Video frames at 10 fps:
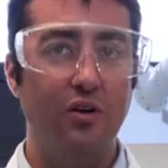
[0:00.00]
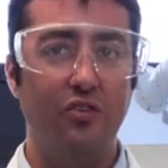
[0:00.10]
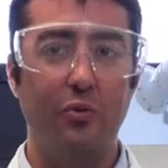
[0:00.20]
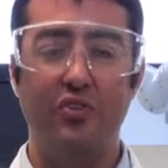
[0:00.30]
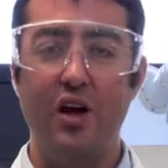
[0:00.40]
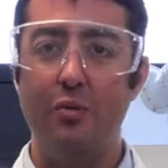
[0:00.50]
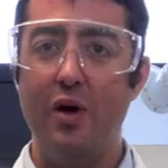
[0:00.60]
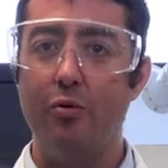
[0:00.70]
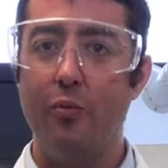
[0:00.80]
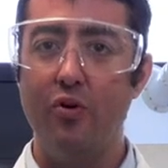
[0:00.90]
so we're starting to be
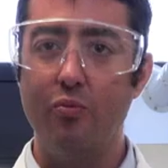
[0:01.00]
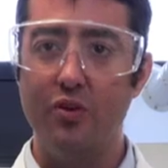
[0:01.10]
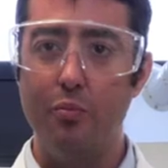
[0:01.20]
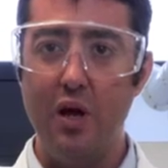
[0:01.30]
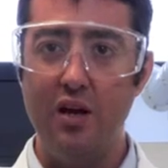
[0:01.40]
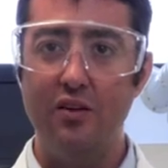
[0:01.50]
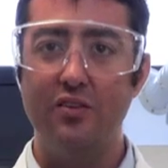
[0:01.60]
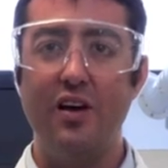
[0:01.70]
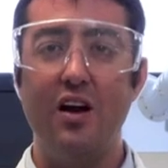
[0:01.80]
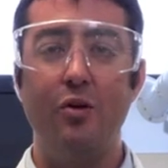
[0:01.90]
able to print with meat,
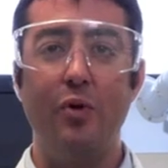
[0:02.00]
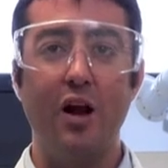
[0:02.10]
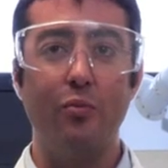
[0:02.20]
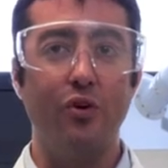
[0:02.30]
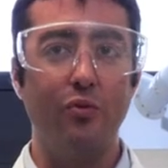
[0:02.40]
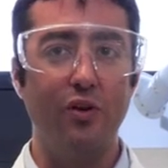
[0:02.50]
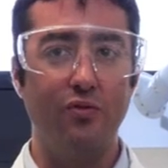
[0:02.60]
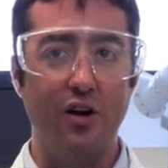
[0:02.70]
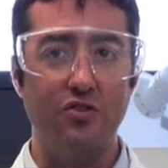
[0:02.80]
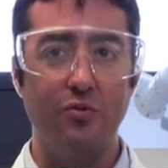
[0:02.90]
starting to be able to print with
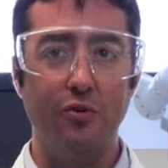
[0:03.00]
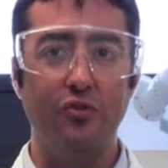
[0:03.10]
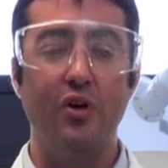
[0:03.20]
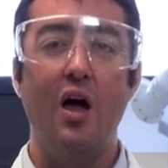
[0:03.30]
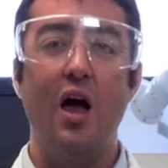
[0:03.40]
vegetables,